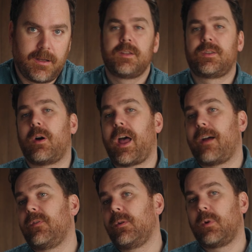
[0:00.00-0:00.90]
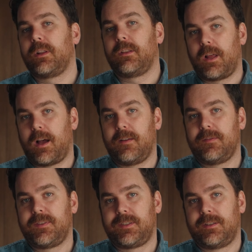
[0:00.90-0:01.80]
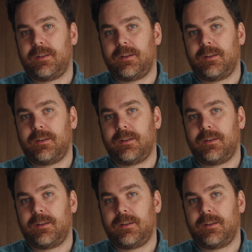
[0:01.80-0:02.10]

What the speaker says: So everyone loves